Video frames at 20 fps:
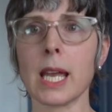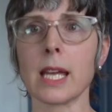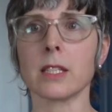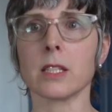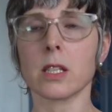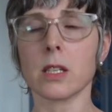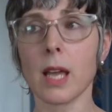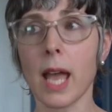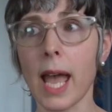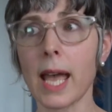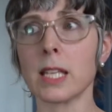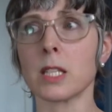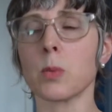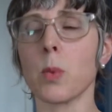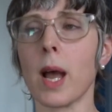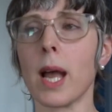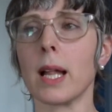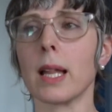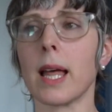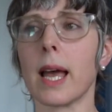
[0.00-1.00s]
as
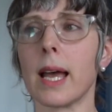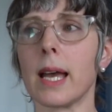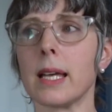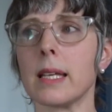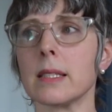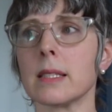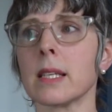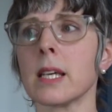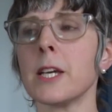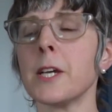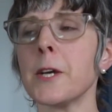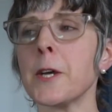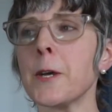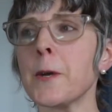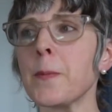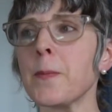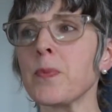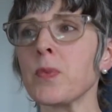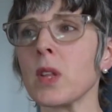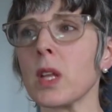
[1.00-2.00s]
well as
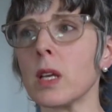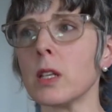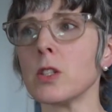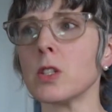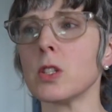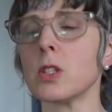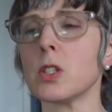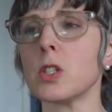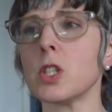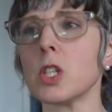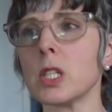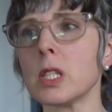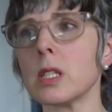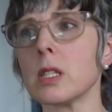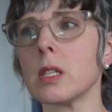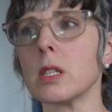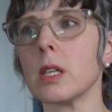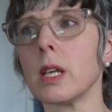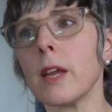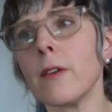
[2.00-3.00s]
just,
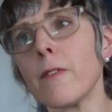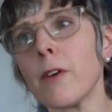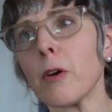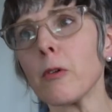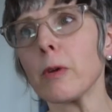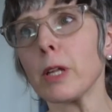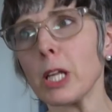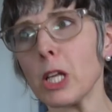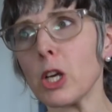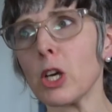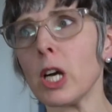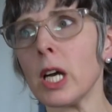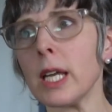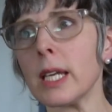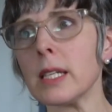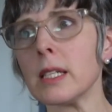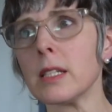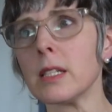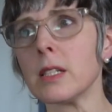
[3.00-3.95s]
it felt really good